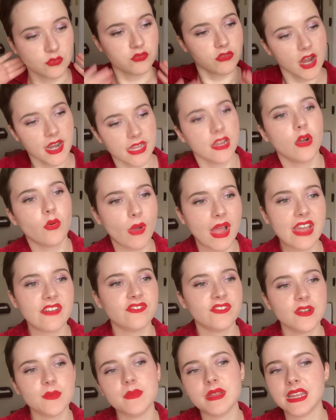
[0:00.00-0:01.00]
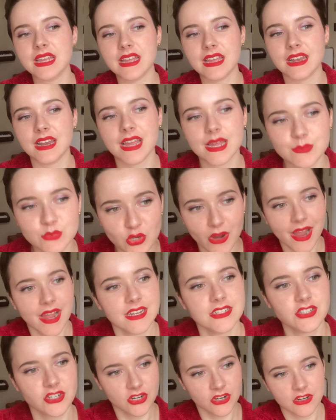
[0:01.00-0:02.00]
running away from me and I am
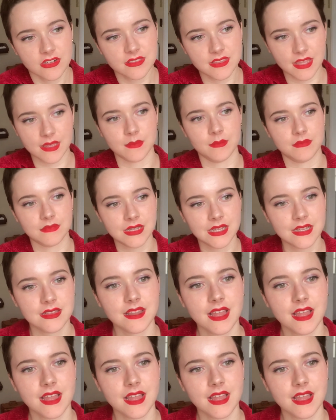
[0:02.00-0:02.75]
trying to herd them